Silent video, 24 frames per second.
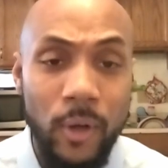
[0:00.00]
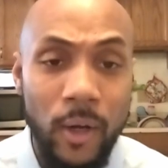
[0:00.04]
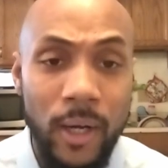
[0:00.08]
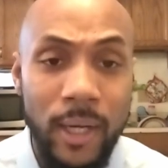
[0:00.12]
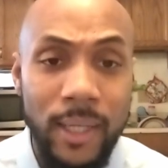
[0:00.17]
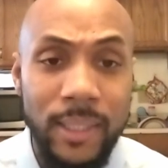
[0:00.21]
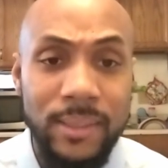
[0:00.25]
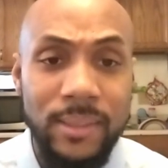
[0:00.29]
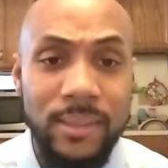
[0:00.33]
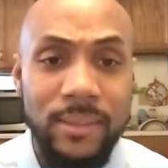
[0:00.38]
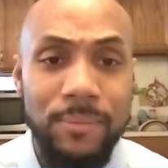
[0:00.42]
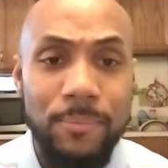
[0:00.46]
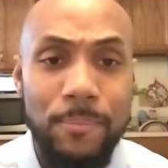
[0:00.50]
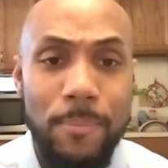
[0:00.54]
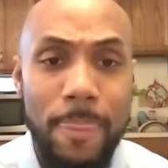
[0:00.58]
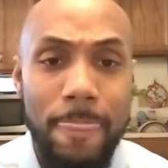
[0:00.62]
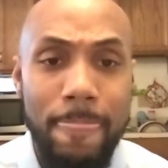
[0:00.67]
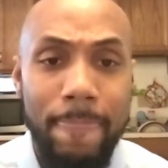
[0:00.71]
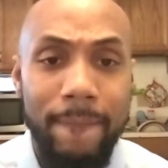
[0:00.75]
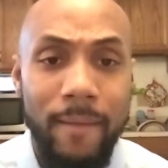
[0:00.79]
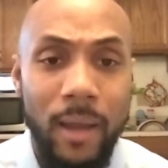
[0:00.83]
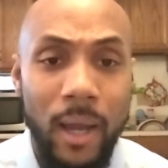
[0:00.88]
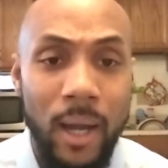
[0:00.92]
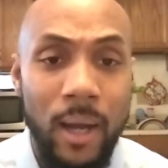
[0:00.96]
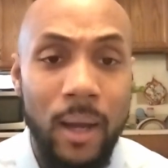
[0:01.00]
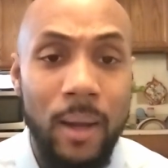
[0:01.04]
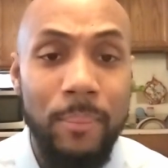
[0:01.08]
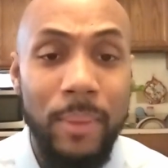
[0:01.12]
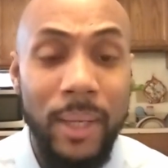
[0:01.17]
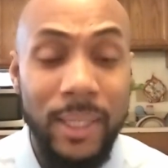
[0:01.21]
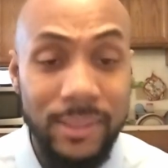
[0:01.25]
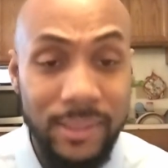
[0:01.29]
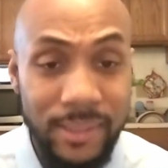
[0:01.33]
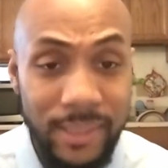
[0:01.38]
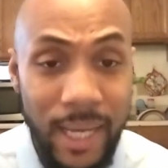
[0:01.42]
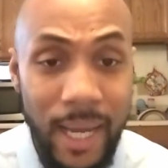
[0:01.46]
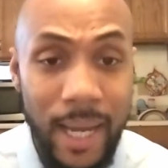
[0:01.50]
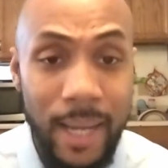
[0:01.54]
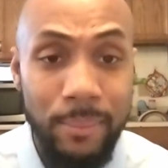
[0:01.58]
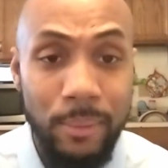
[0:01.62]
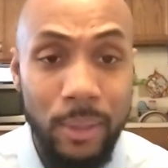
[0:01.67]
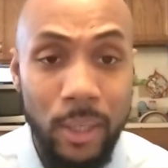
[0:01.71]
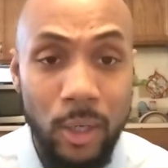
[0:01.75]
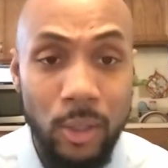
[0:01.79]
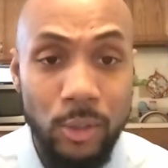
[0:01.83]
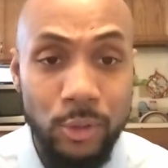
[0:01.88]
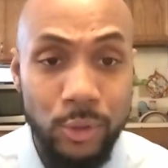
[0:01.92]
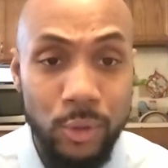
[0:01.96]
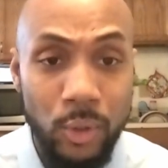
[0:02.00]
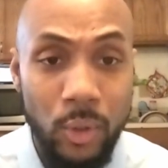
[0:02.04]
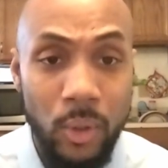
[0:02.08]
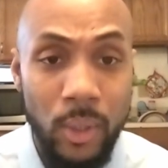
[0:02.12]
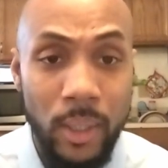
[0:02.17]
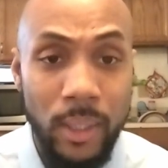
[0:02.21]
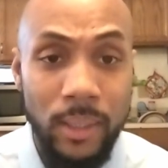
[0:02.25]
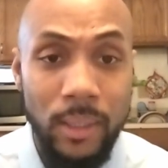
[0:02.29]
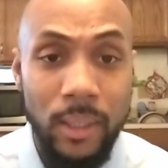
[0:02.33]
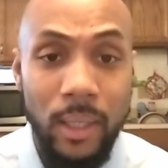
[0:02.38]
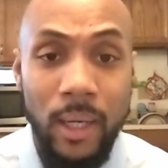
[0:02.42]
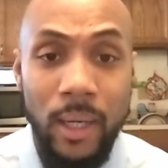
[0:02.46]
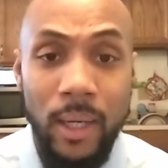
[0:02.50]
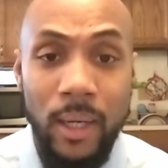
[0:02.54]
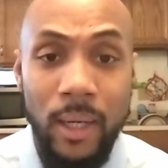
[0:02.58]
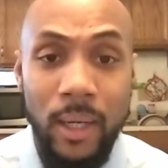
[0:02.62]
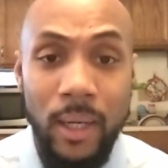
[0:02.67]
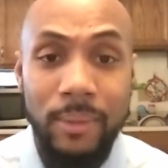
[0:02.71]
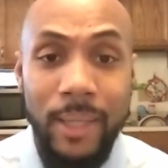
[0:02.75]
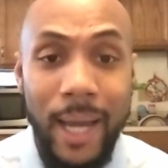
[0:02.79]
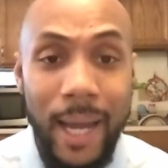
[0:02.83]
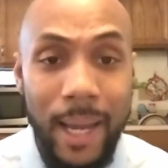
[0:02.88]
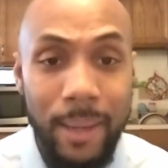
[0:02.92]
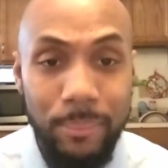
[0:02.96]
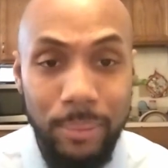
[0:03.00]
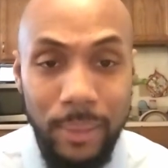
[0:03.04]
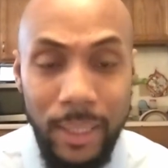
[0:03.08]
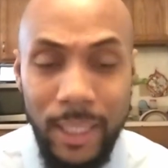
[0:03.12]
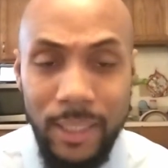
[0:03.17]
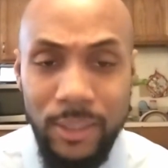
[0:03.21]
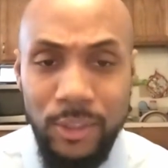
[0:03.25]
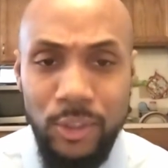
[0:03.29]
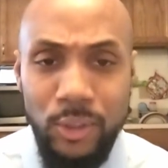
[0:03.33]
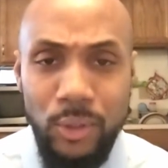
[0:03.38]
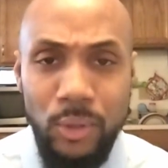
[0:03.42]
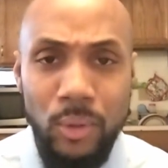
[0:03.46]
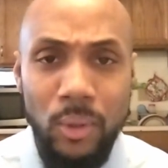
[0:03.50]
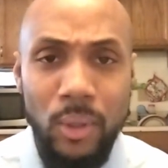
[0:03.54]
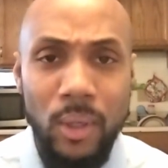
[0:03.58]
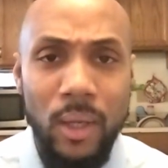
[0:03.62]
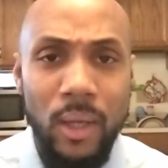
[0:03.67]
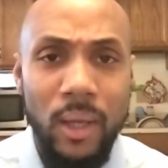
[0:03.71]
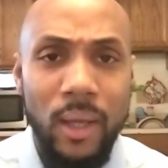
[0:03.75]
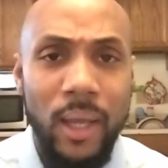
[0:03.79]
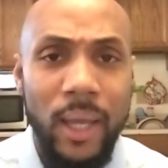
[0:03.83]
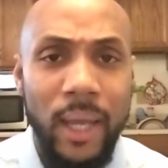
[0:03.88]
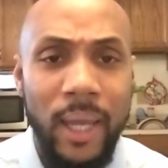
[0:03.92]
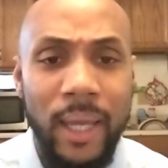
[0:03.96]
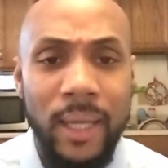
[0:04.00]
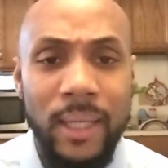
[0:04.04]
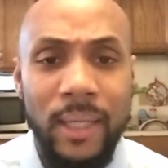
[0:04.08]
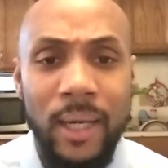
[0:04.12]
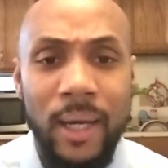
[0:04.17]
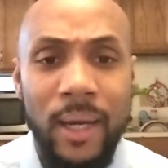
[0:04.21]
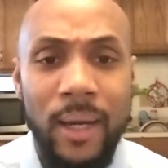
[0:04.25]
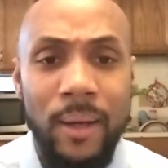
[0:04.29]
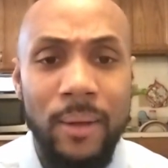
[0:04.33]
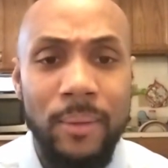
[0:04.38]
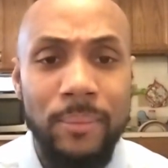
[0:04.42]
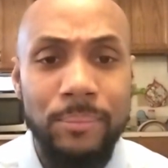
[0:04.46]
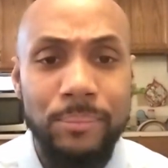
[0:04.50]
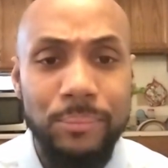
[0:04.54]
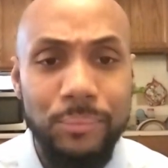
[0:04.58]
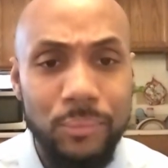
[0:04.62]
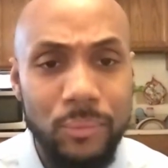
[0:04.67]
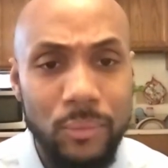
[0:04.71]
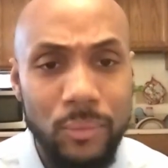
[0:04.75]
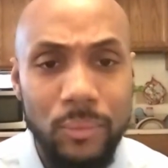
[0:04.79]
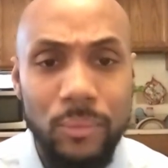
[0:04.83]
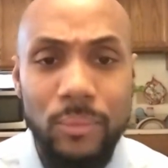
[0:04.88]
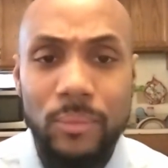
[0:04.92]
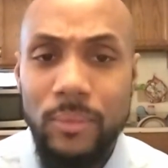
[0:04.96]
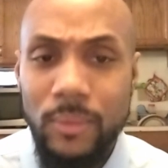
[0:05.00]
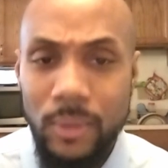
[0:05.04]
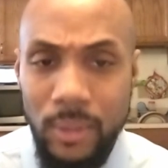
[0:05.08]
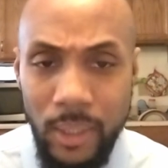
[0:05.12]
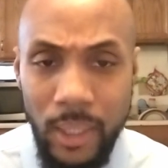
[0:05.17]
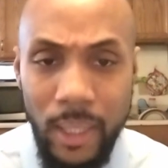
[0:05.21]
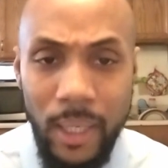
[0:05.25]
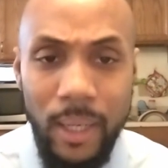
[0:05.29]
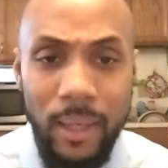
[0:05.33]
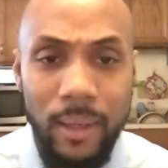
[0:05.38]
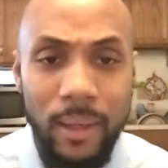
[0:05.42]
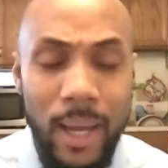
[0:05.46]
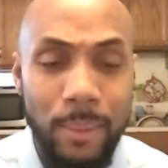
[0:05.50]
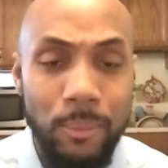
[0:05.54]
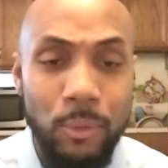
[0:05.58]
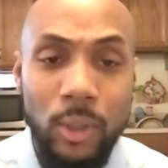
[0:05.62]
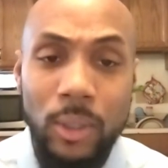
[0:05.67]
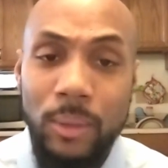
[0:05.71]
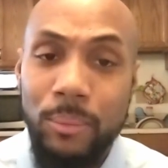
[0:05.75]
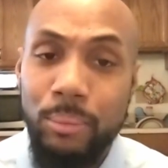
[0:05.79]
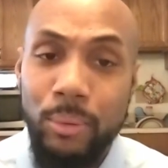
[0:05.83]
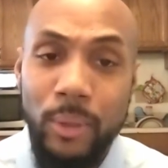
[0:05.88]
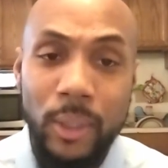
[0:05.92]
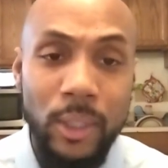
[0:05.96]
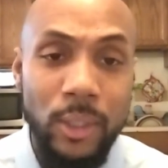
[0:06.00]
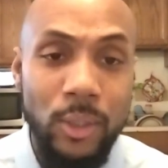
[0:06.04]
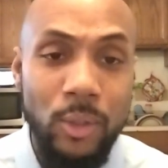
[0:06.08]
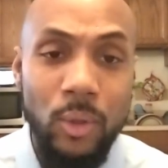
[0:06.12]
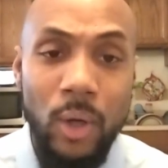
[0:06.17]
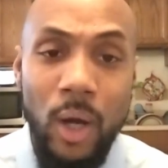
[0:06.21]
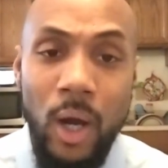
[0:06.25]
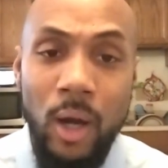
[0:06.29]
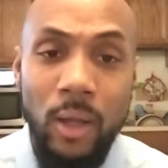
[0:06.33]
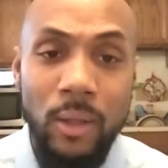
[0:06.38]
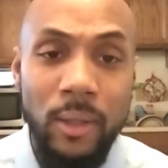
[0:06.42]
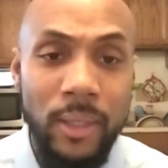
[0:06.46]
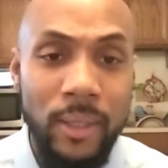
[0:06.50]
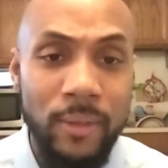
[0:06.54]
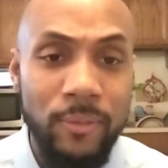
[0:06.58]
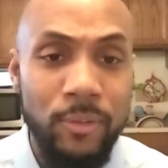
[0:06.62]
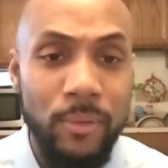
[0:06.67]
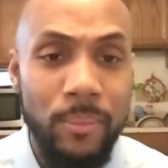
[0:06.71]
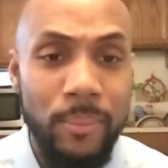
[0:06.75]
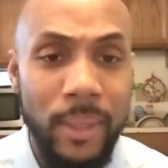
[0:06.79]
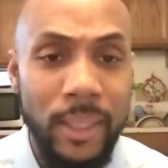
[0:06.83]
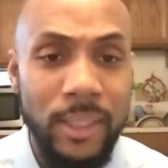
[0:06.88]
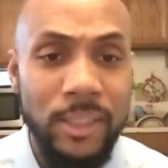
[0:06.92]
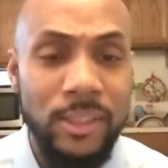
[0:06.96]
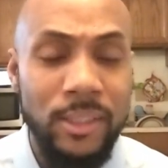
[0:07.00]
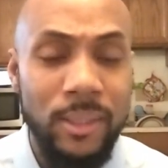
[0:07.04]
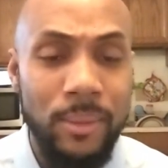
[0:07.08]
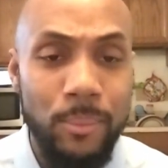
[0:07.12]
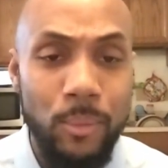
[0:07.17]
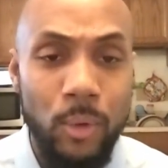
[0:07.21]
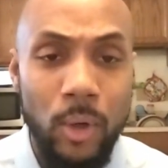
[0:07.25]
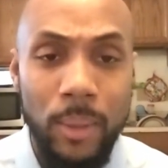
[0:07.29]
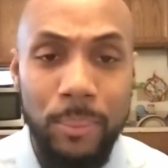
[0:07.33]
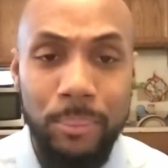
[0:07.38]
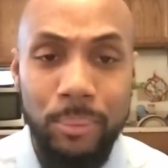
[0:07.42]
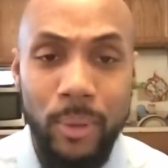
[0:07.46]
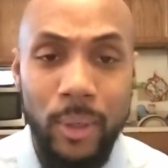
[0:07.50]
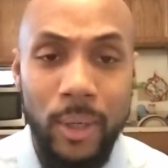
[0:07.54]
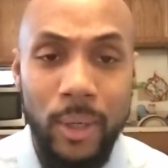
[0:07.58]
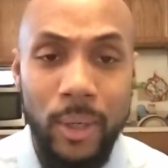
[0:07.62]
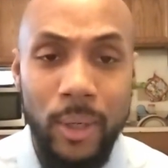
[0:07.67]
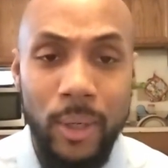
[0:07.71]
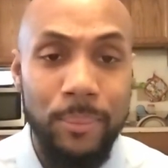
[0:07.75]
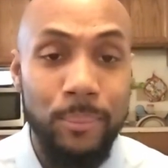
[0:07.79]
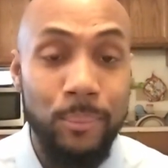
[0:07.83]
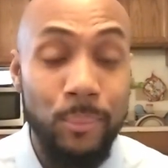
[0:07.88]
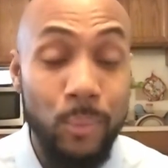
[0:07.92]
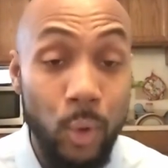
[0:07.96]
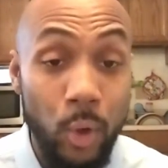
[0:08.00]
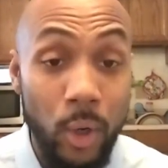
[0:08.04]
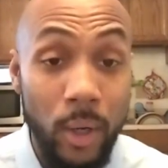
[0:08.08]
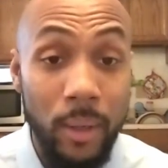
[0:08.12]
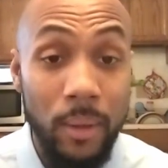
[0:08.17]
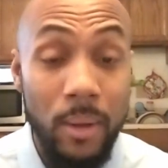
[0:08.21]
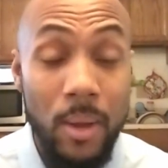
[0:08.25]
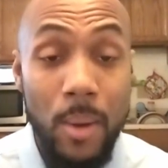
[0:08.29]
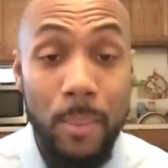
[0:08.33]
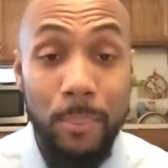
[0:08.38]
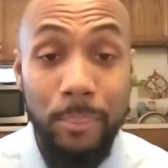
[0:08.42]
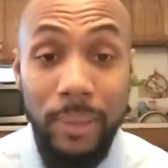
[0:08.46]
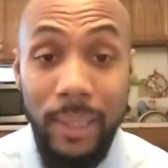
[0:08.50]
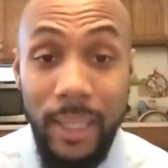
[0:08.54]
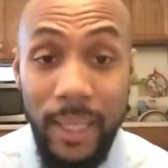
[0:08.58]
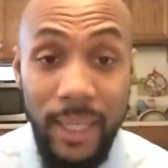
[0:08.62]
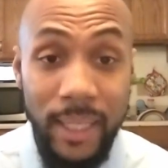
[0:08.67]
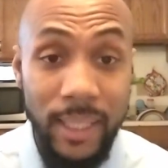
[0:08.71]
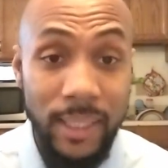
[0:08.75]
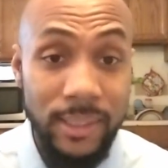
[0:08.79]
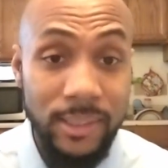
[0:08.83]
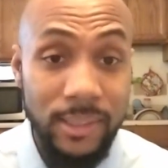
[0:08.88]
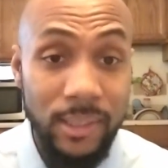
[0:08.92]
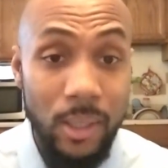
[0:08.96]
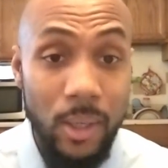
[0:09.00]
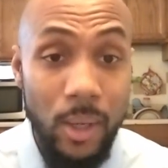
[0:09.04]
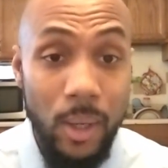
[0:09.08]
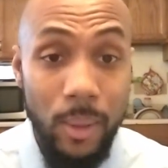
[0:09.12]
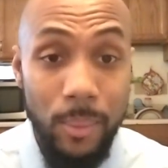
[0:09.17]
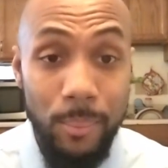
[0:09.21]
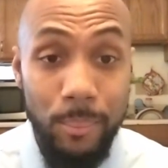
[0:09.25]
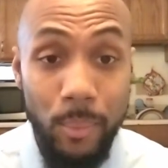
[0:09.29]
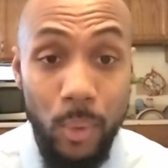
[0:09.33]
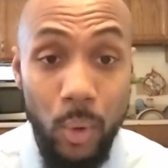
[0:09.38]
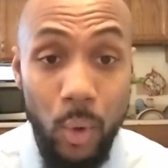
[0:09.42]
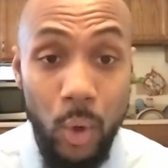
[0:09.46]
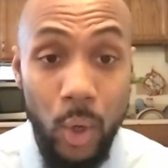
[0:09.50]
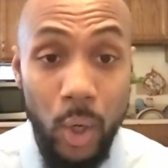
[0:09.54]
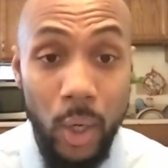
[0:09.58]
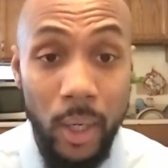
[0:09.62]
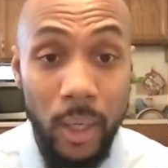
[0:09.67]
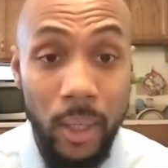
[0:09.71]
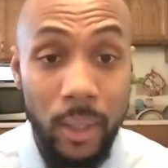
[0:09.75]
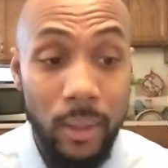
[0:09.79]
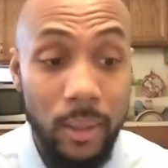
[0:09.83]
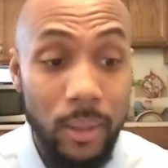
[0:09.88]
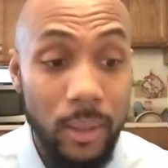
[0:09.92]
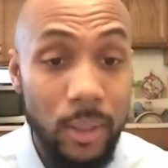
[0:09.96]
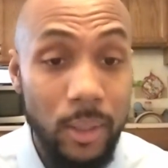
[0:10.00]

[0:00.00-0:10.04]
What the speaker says: us as time goes on. God bless you. And yeah, I'm going to bring you all the information and more plays, more